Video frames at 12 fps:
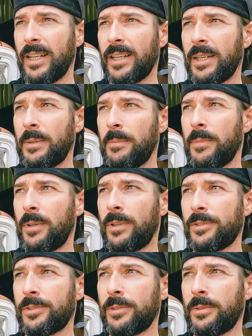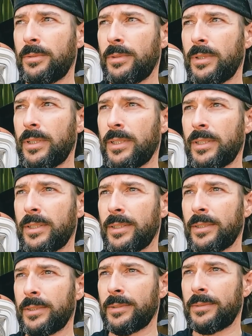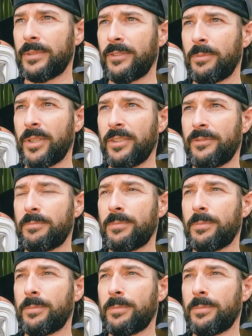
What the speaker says: I'm also, I've been a